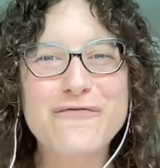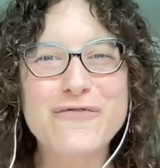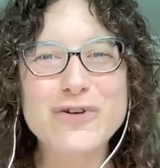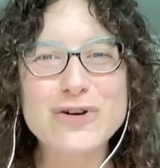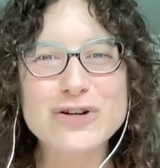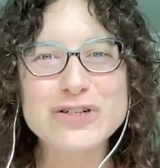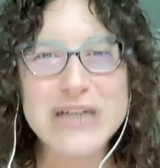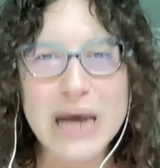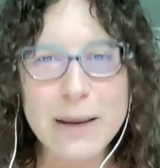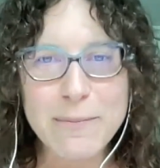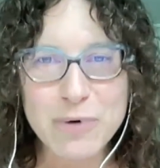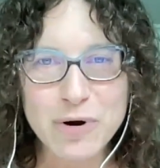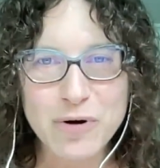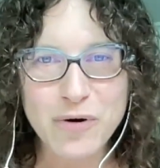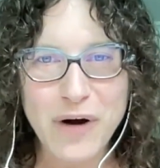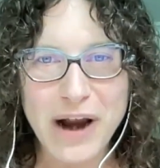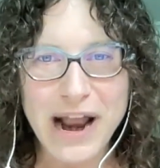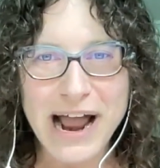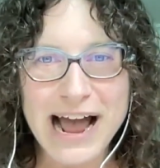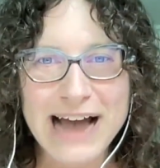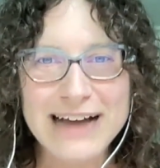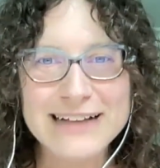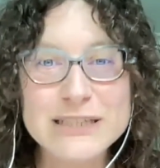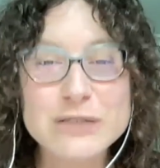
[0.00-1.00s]
for
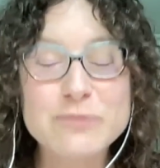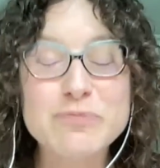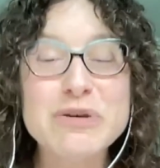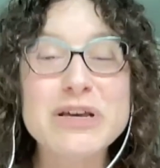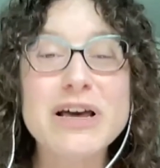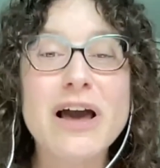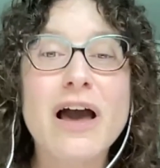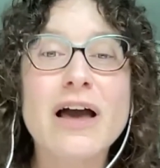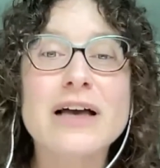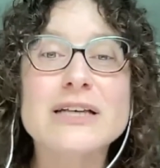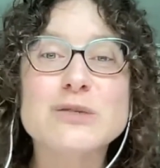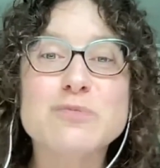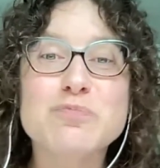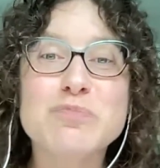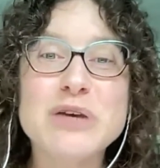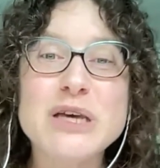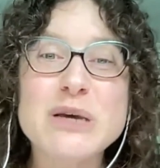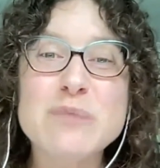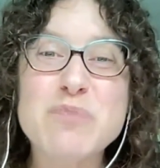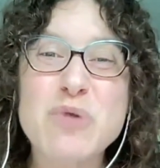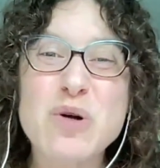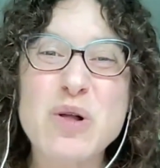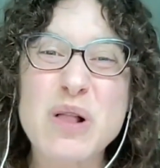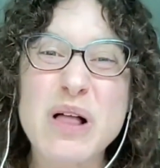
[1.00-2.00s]
Democrats because
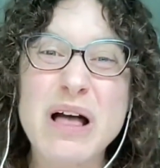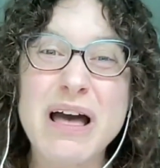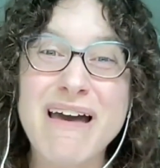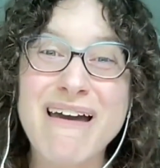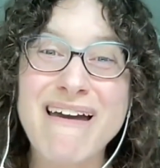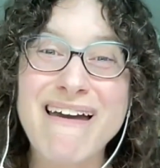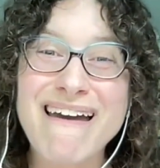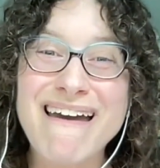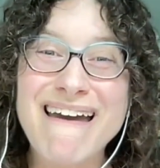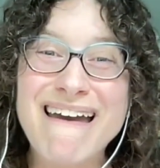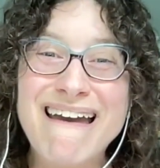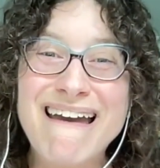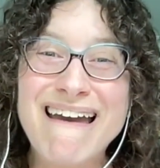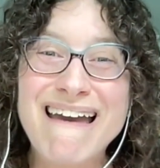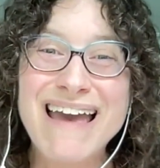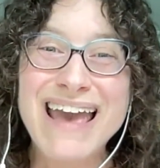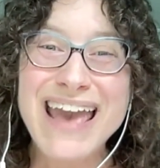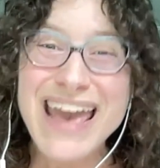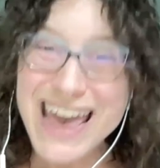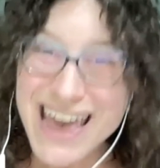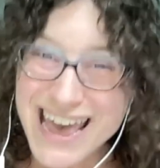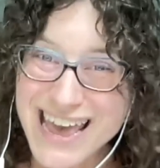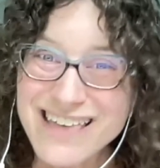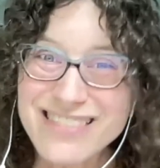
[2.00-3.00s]
people
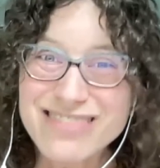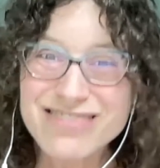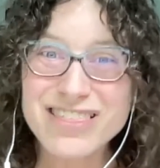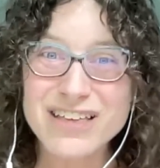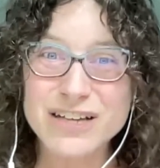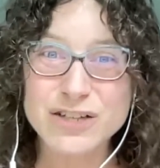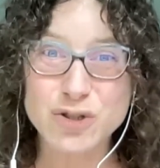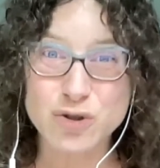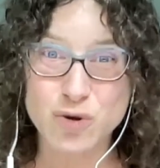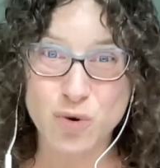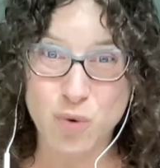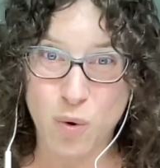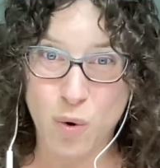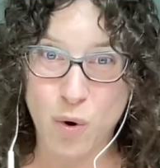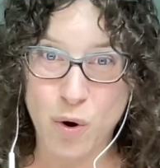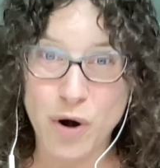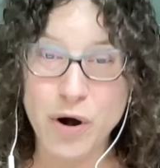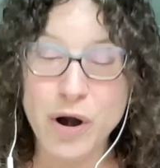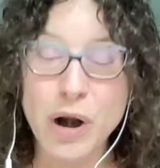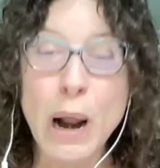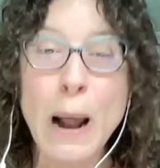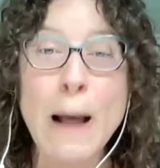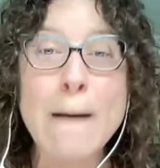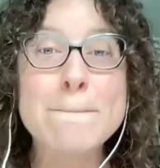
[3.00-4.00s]
hate this court,